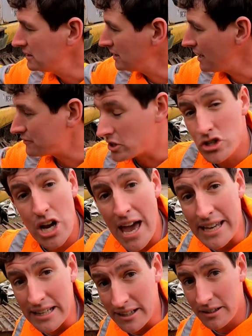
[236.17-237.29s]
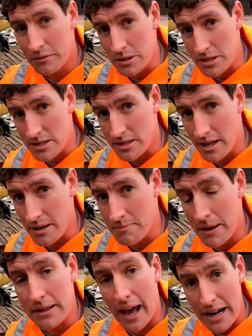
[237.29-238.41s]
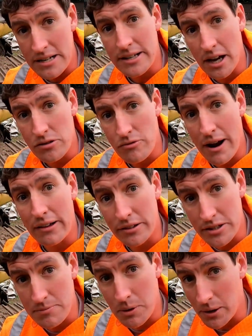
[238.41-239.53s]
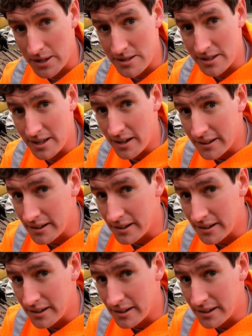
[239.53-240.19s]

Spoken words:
and then you have the chain, which is the bit that actually goes round the sprockets and the